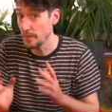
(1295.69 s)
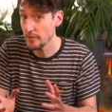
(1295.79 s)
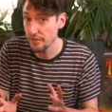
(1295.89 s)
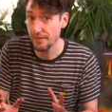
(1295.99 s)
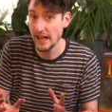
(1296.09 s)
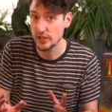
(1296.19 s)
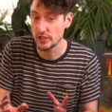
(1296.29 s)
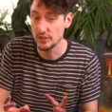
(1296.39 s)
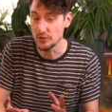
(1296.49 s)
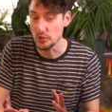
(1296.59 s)
of the
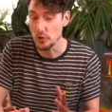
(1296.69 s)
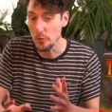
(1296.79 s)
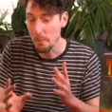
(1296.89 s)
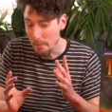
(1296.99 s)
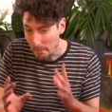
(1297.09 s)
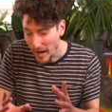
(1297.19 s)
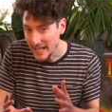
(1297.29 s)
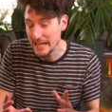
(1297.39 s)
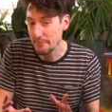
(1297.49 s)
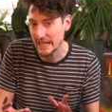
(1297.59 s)
factions you
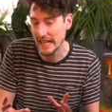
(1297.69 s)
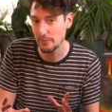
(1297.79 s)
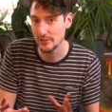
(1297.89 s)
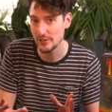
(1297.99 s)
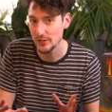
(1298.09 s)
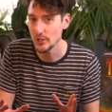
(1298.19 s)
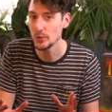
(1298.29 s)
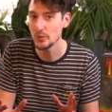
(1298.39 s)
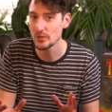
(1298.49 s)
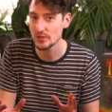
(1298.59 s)
might be able to
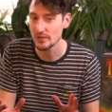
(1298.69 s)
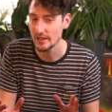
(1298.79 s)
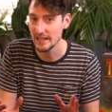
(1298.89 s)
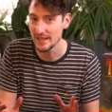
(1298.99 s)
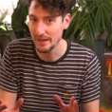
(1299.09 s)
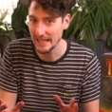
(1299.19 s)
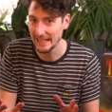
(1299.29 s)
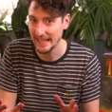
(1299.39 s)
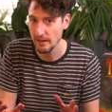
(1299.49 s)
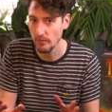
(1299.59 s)
use in the main
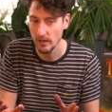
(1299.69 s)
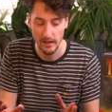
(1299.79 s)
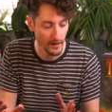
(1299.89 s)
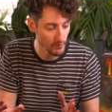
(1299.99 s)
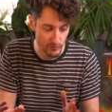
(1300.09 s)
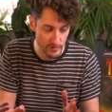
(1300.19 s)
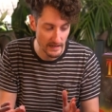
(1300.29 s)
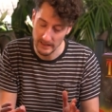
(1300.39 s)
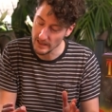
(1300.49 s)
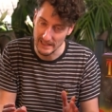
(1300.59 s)
game. I
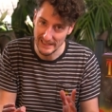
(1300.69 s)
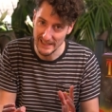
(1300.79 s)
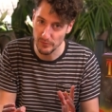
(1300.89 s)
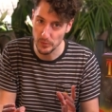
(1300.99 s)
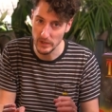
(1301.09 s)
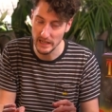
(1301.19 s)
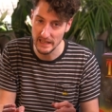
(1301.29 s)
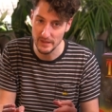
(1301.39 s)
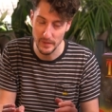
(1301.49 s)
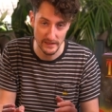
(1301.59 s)
really like the idea of bringing
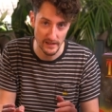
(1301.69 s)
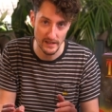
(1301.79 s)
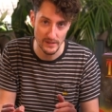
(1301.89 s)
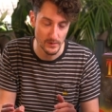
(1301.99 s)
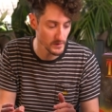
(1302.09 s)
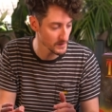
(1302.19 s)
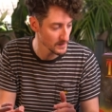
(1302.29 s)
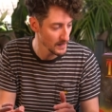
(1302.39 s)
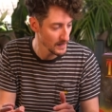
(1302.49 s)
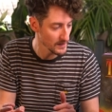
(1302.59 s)
in the big dinosaurs.
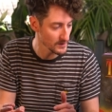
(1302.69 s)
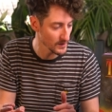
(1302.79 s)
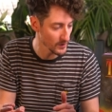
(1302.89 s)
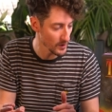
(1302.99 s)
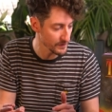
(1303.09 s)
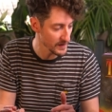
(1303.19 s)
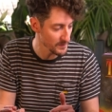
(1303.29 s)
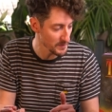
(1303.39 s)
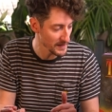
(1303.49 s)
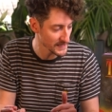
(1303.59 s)
Don't know if they'd
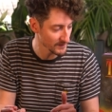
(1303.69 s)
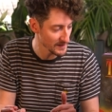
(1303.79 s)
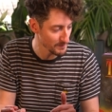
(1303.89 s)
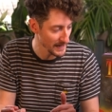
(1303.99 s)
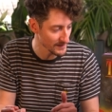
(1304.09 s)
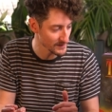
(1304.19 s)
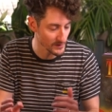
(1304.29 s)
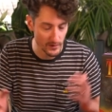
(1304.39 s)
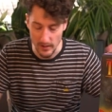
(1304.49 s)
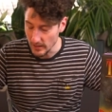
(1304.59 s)
be massively unbalanced
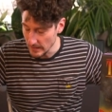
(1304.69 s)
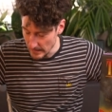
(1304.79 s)
or not.